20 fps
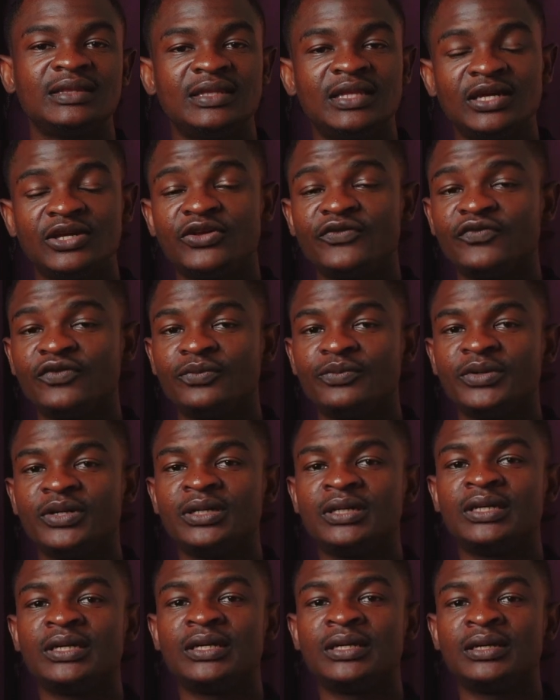Thank you for
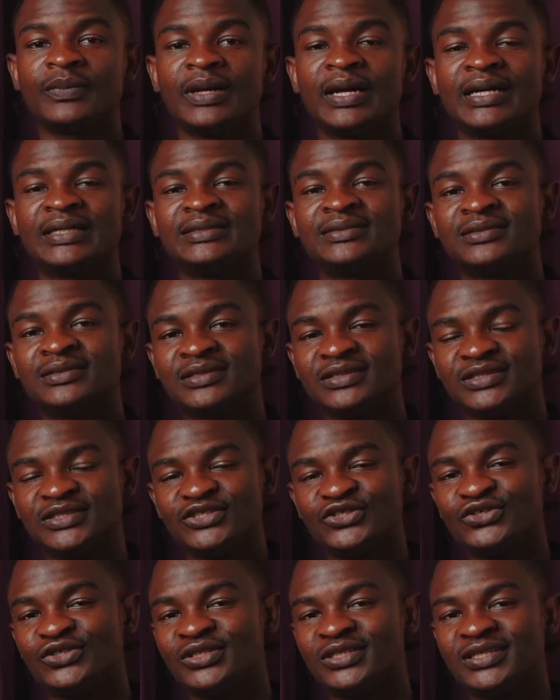being here, and
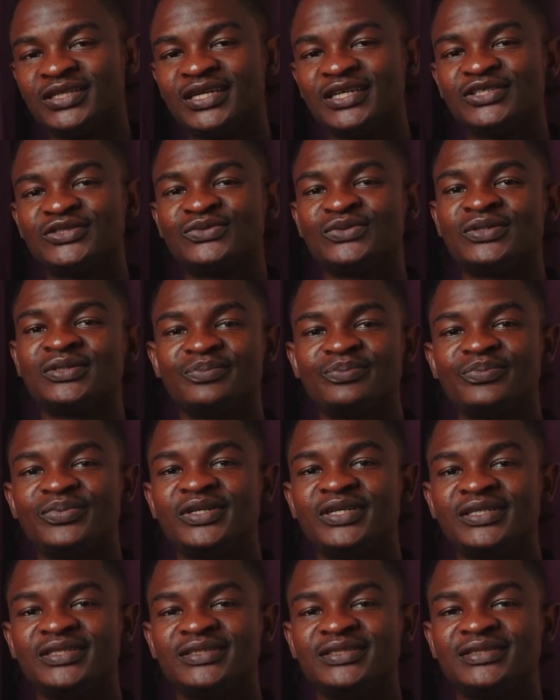see you in the next one.
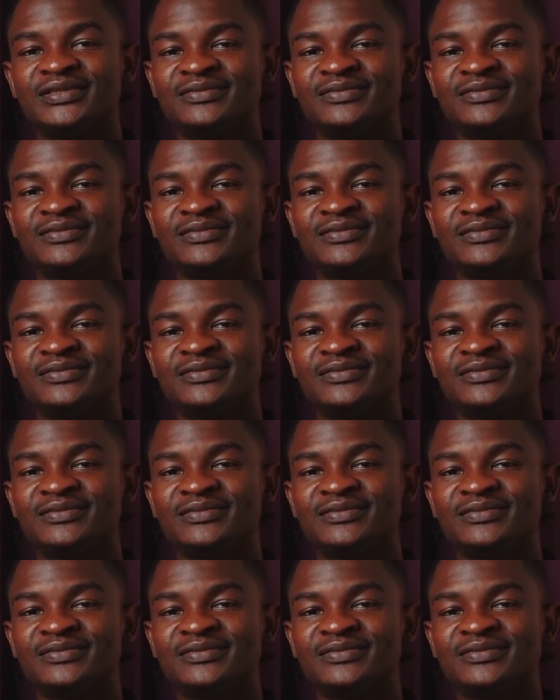Peace.